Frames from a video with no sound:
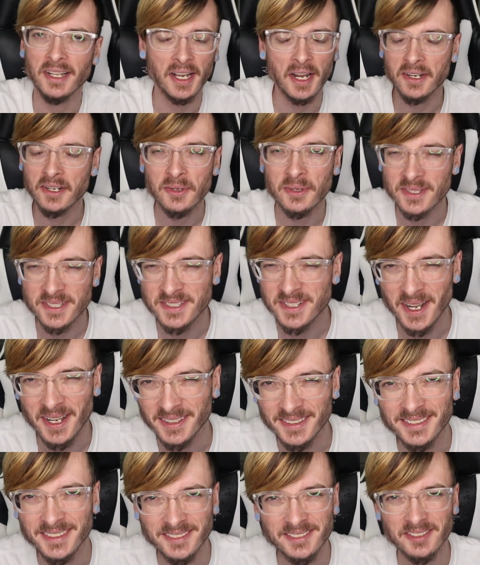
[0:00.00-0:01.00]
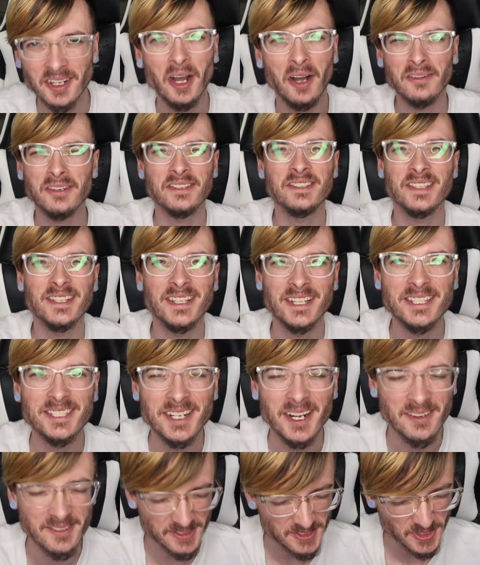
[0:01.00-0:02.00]
Like I know that's not obviously that's
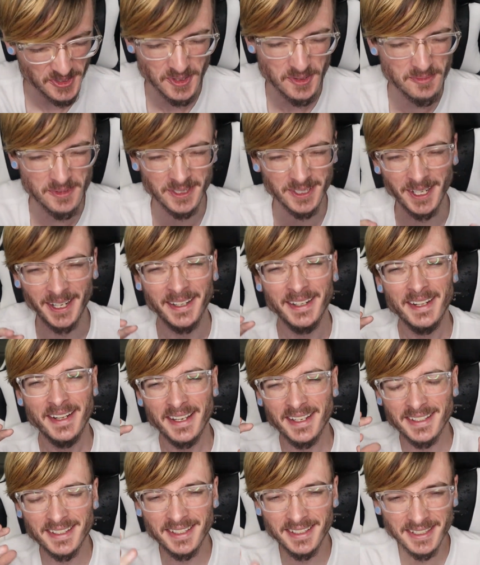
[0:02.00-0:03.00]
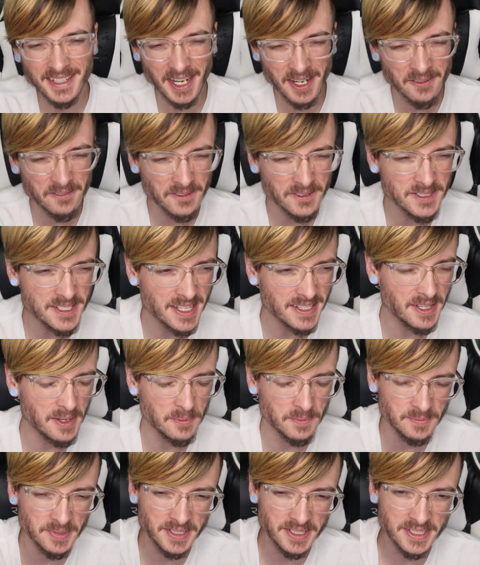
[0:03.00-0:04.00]
not true, but like it, it kind of feels like
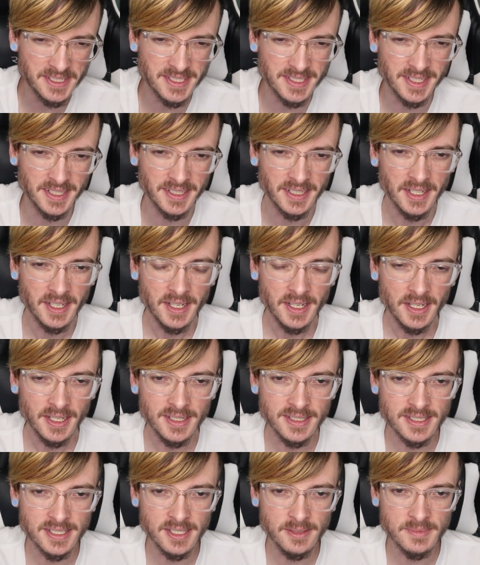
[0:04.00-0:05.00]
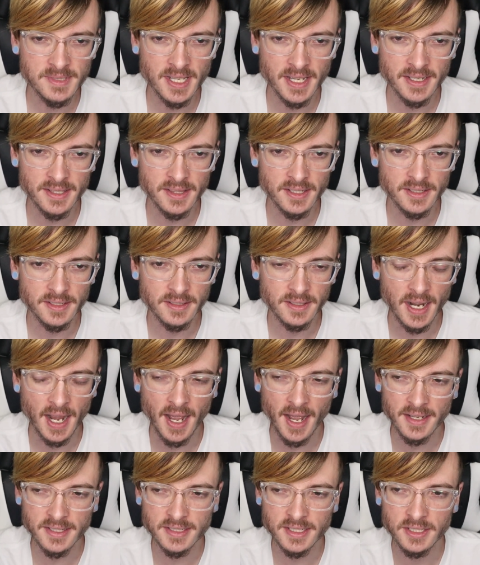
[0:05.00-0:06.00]
that because like it seems like they're
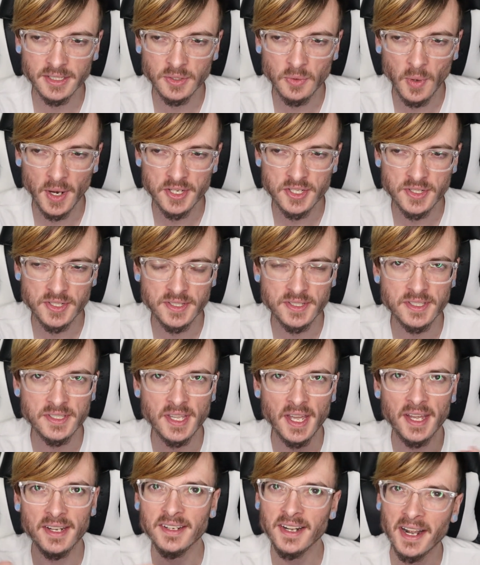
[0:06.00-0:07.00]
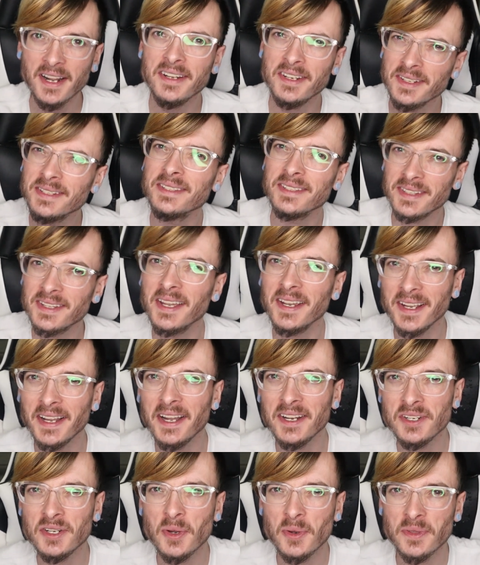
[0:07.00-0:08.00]
asking questions that I didn't think
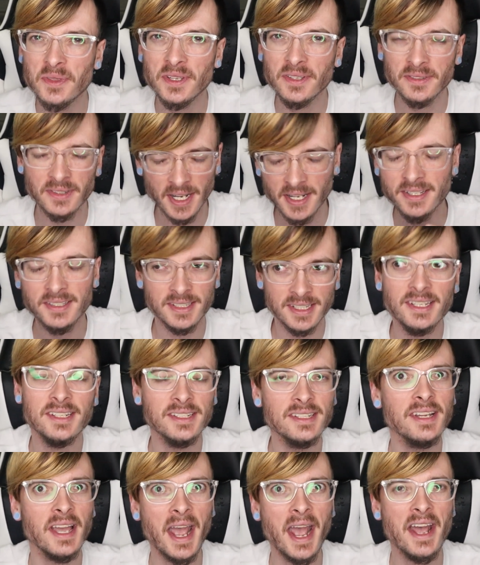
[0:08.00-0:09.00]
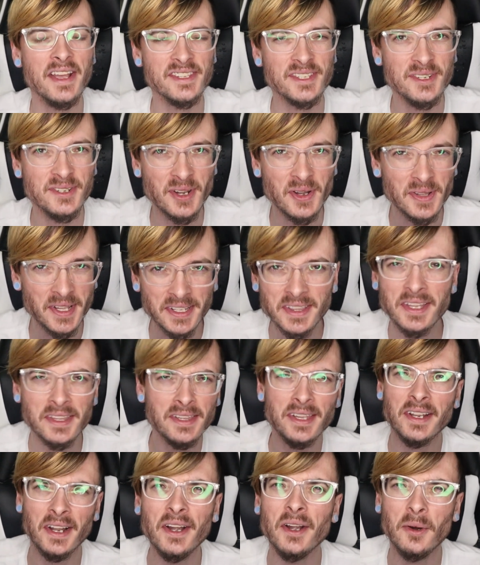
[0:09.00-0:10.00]
I'd know the I need to ask. You know, like the
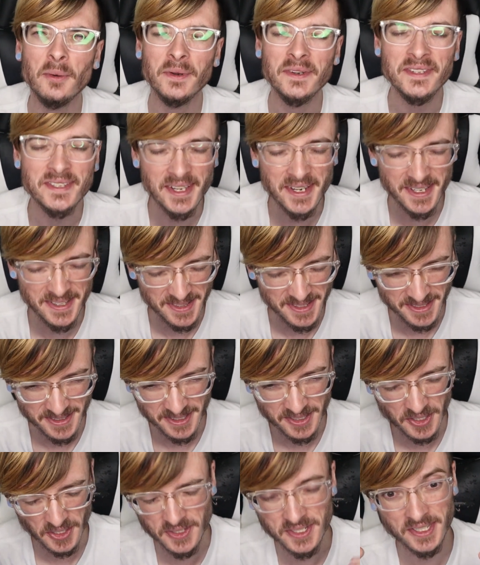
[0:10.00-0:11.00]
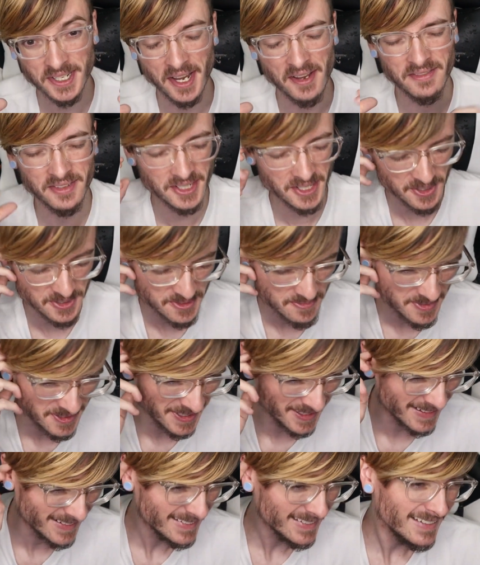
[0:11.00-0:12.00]
thing I always say in the Kurzgesagt videos. But
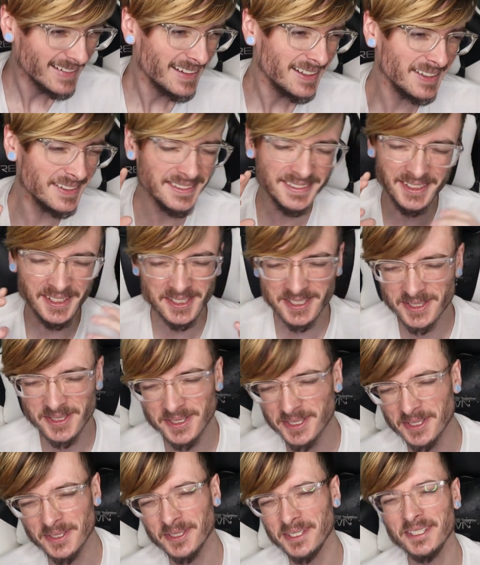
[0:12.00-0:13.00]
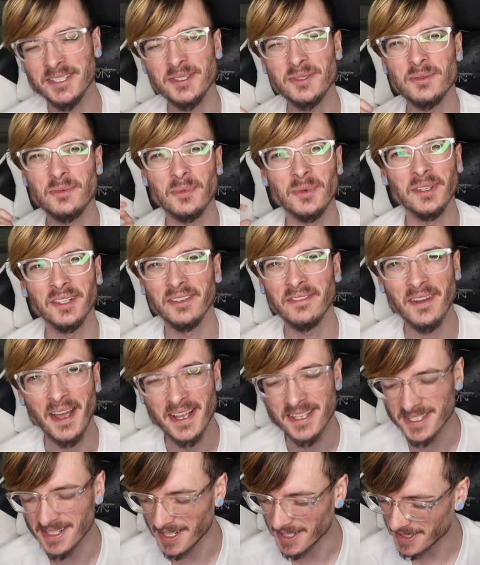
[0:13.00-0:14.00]
like, long story short, it's just really
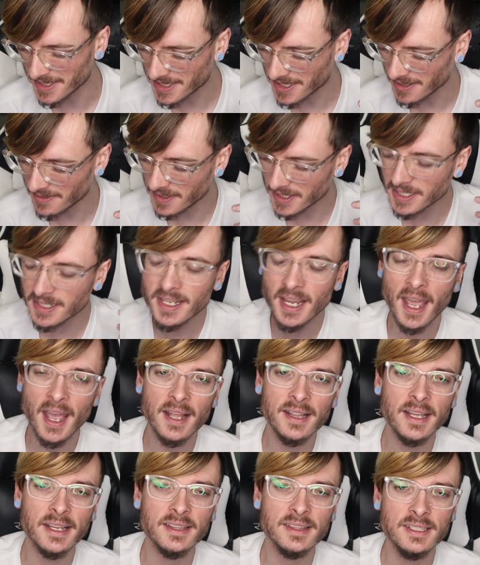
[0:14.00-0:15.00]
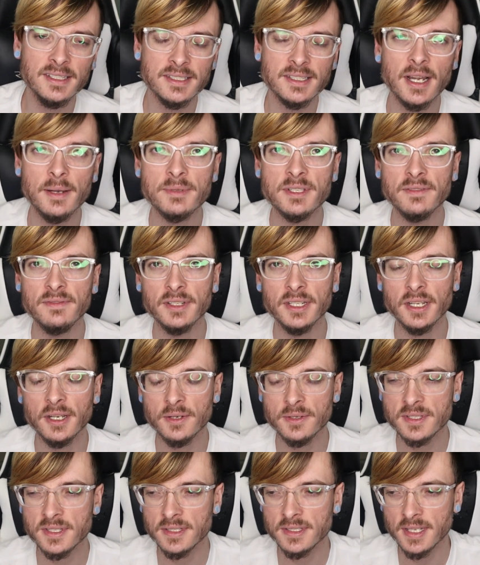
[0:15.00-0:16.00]
fascinating stuff. And yeah, like these types of
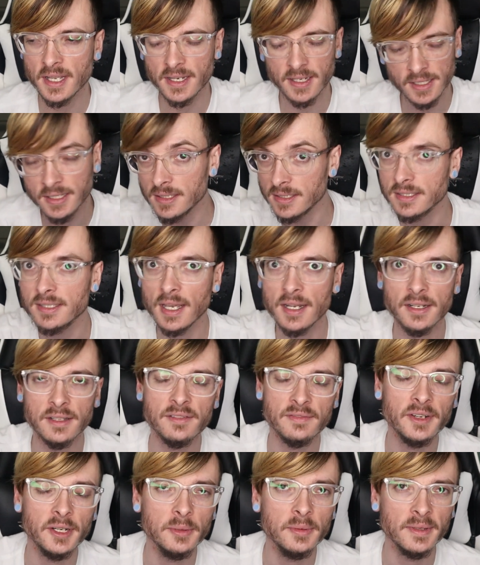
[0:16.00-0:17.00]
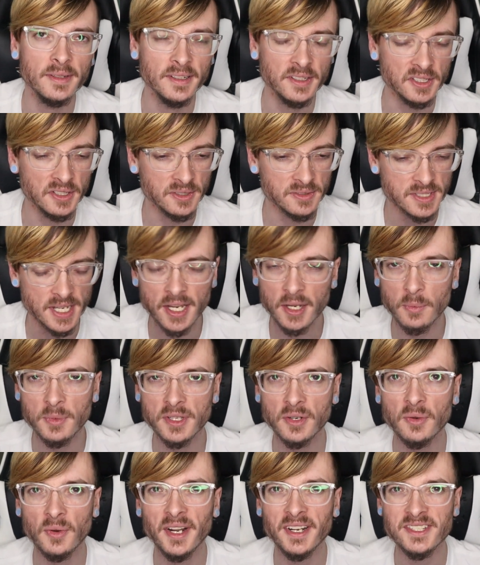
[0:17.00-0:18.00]
videos, it's like he said at the very beginning. You know, take it
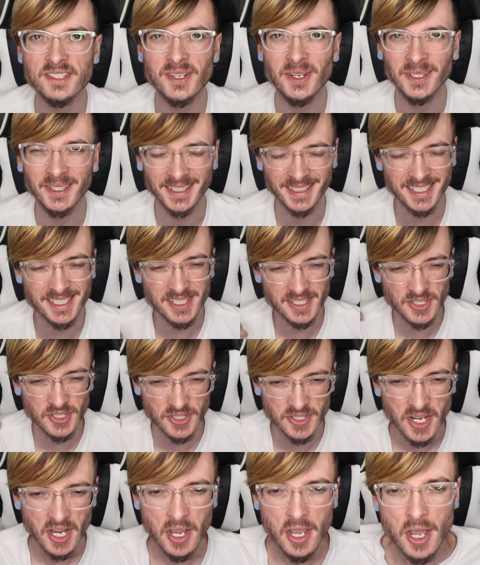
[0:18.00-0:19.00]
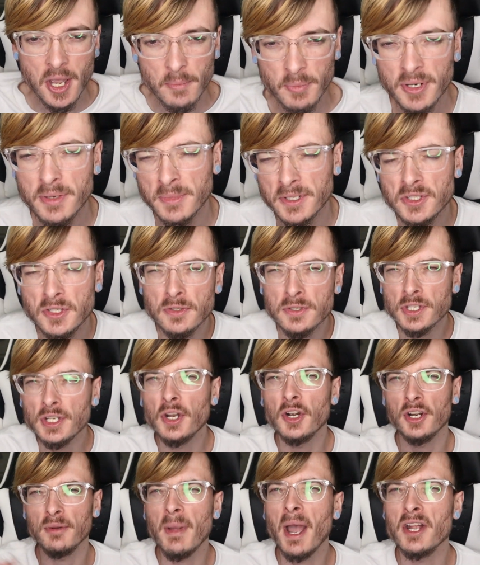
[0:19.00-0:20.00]
with a grain of salt like, this is just pretty much
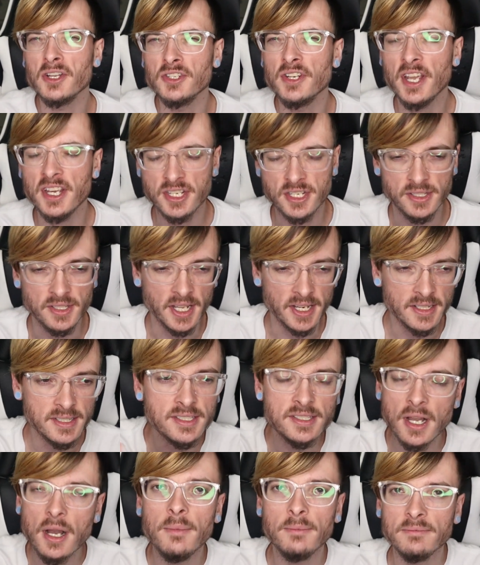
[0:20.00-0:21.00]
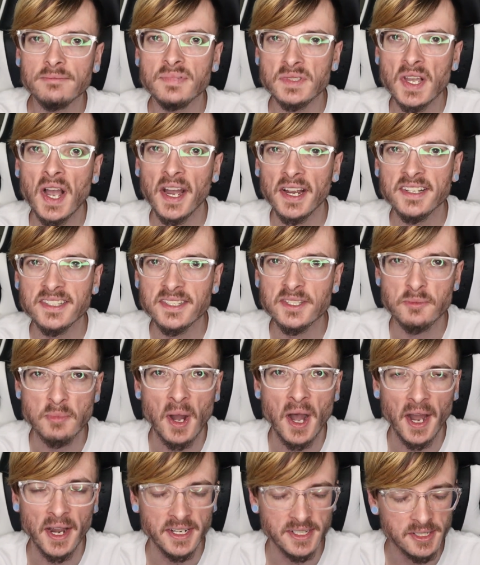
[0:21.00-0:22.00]
using our imagination. Like, some science is
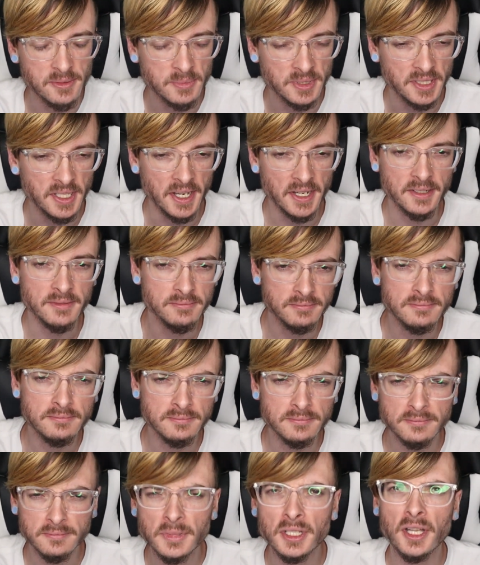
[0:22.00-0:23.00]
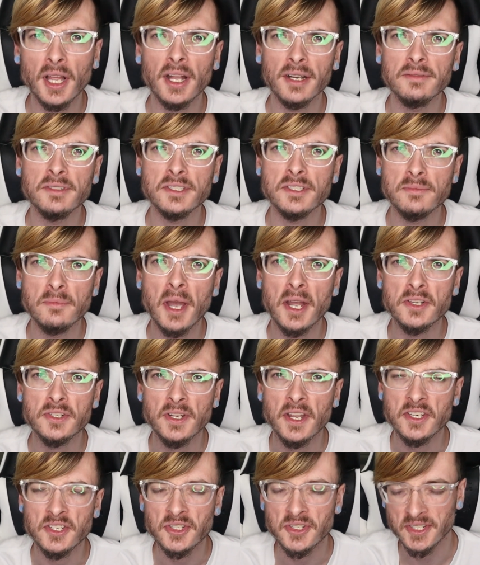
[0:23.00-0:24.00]
behind it, but, like, a lot of it's
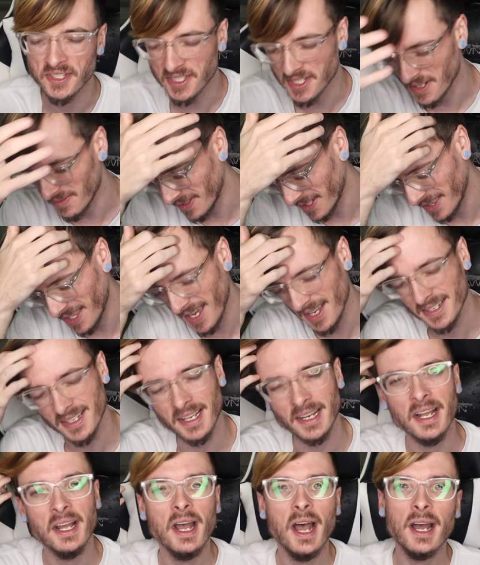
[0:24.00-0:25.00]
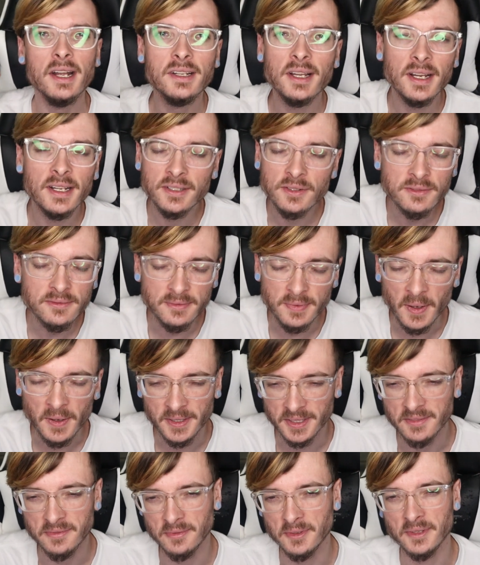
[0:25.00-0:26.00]
imagination and stuff like that. And, like, I, I don't
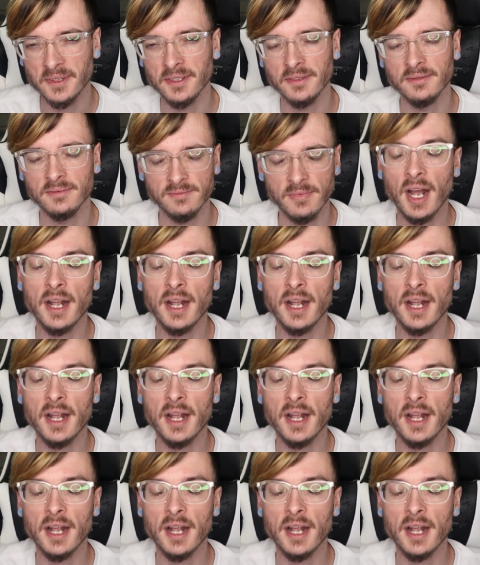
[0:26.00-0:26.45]
fault it for the...